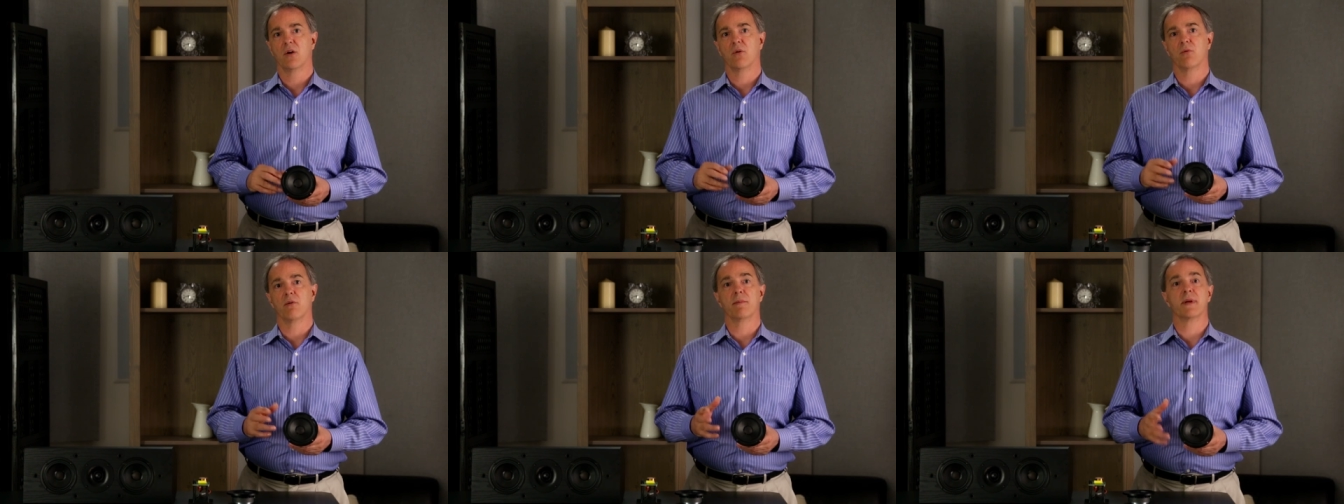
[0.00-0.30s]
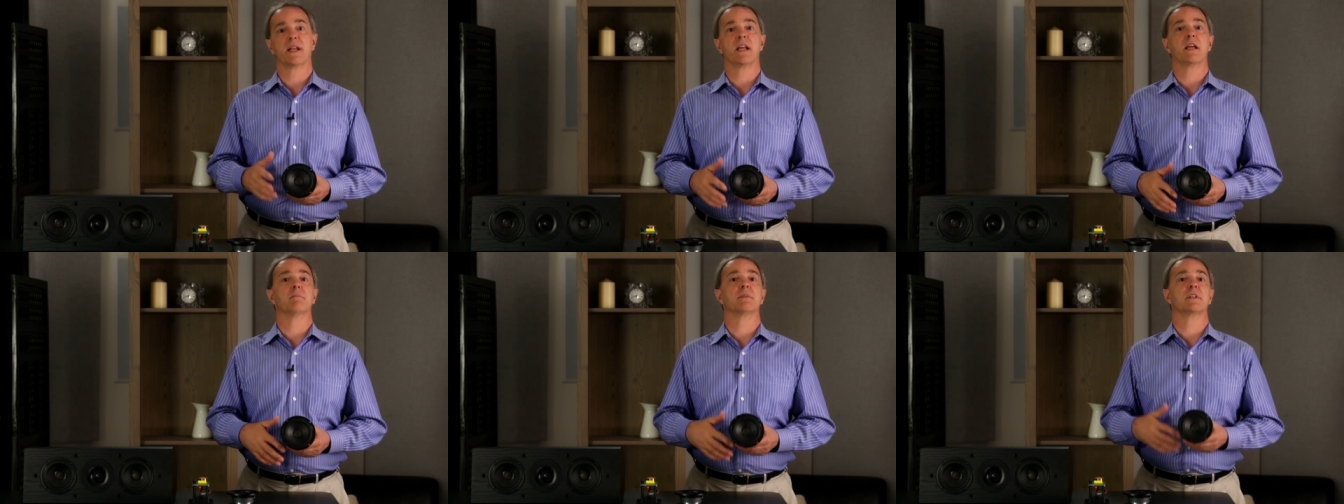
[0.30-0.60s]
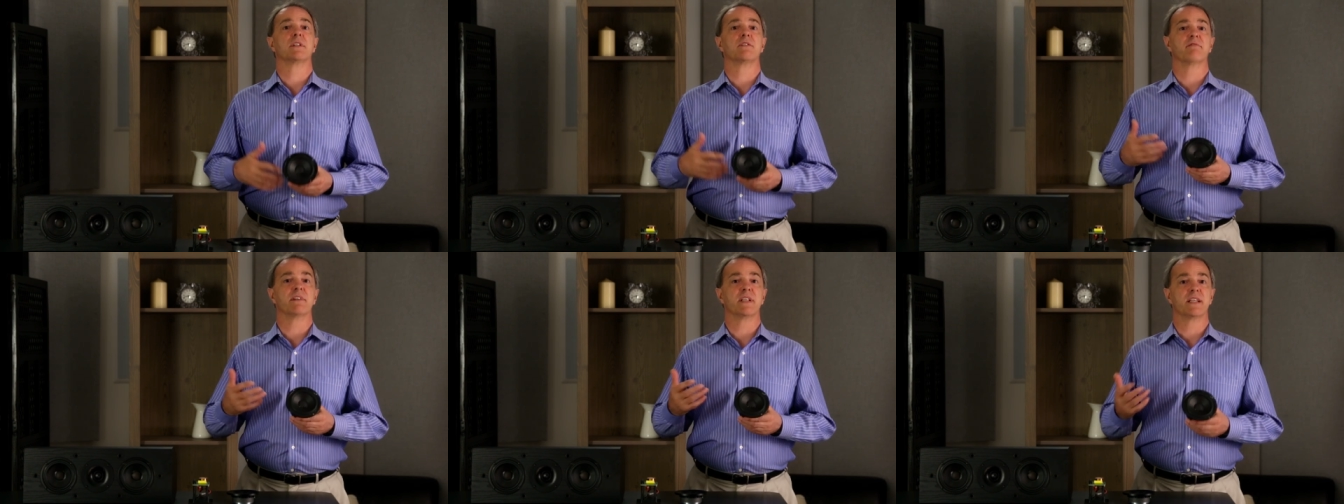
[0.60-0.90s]
we've been able
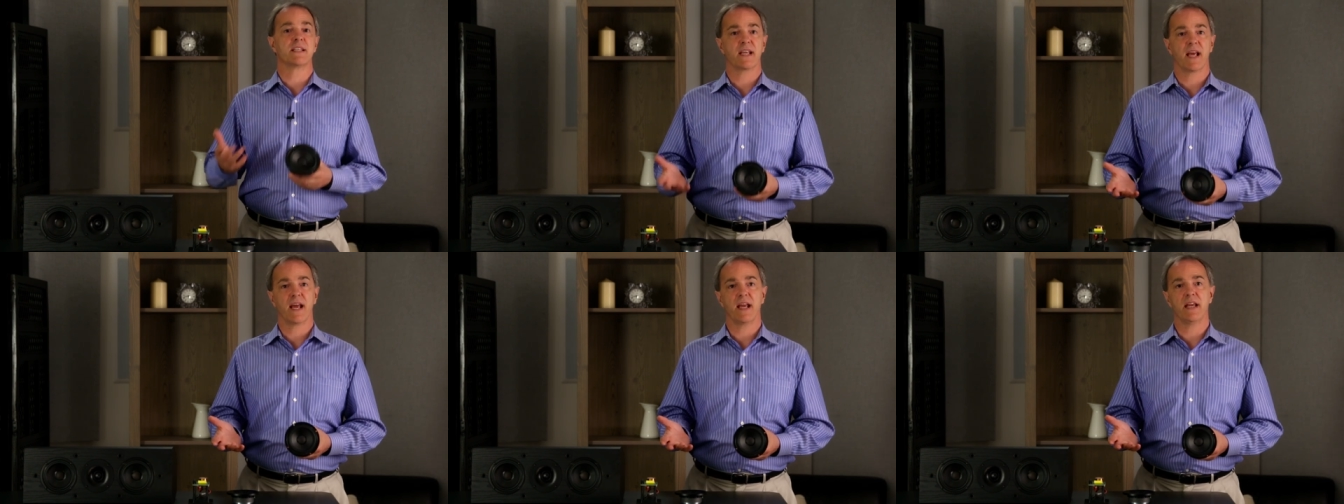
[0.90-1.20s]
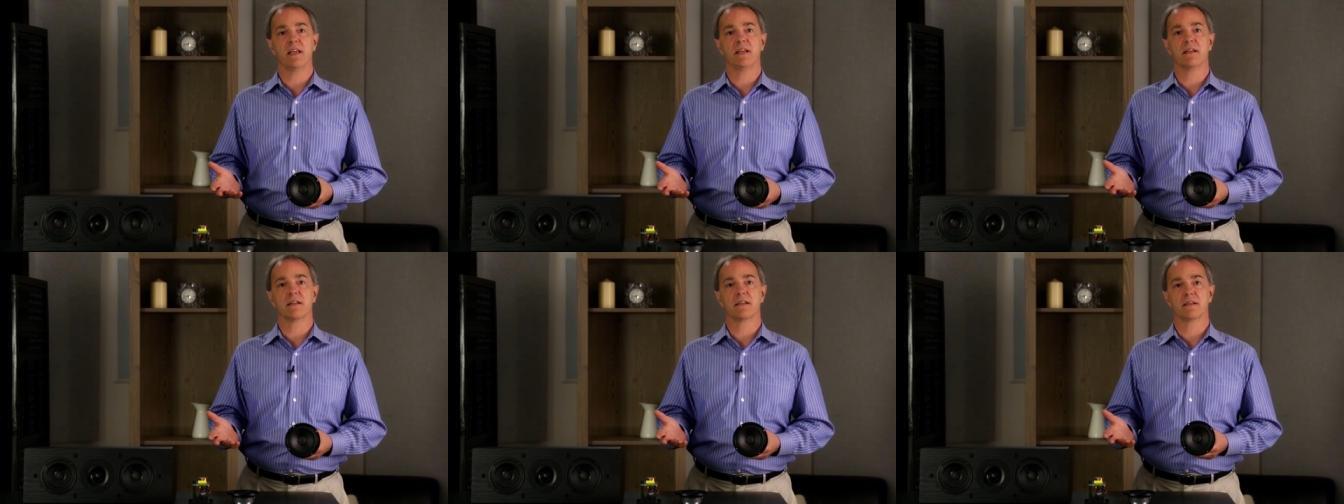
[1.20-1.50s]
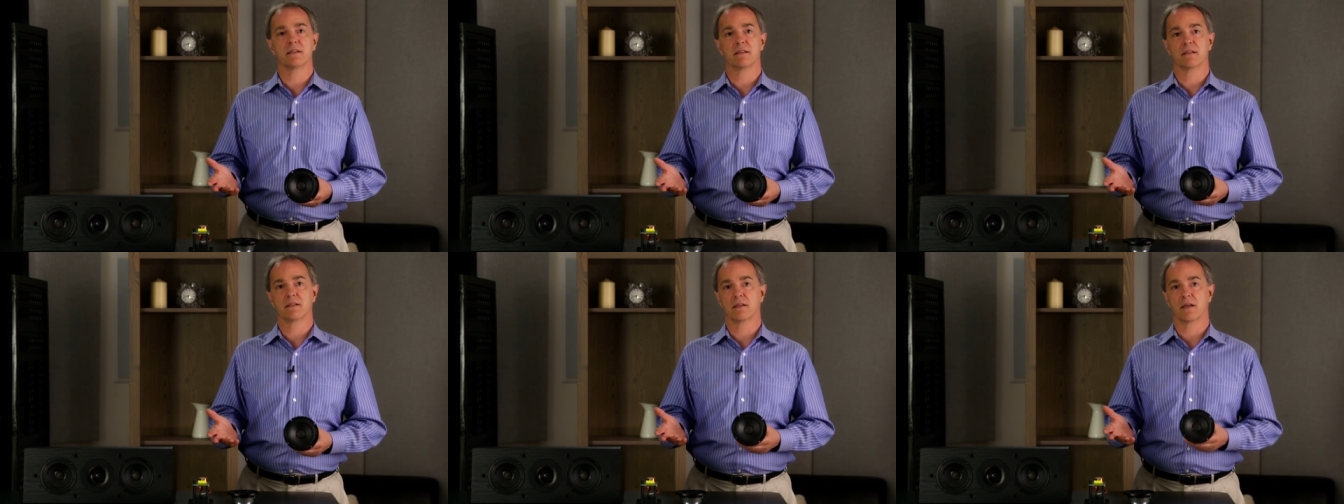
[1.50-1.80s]
to
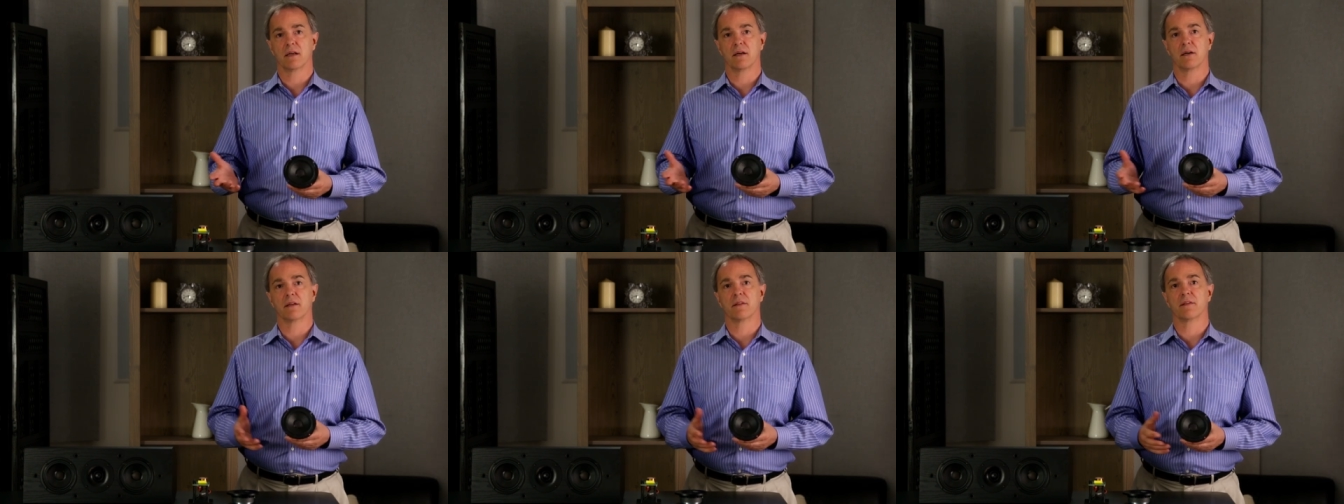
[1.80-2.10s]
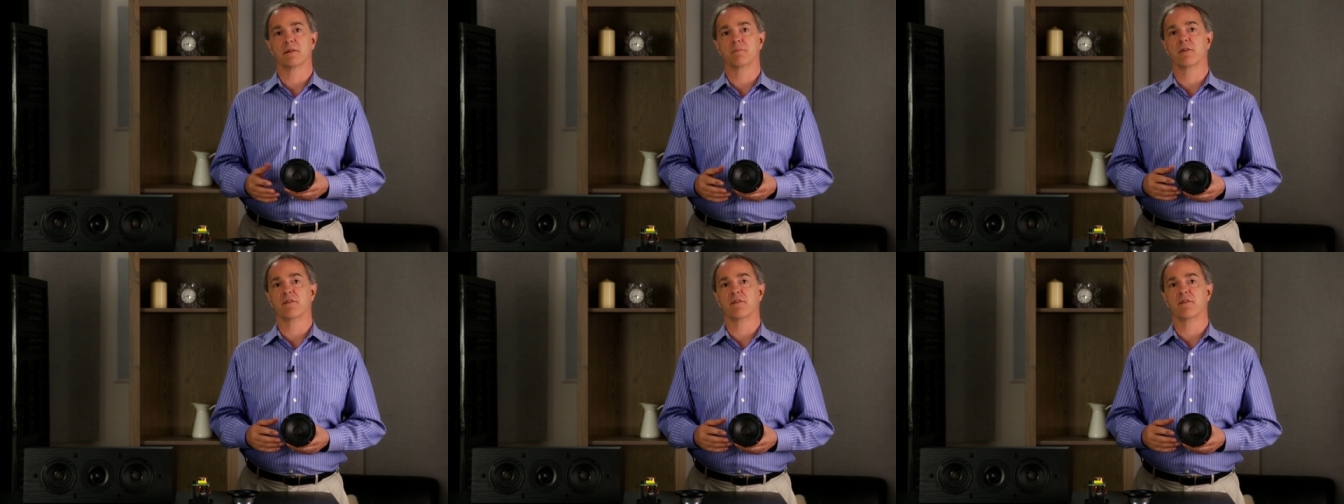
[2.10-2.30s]
retain the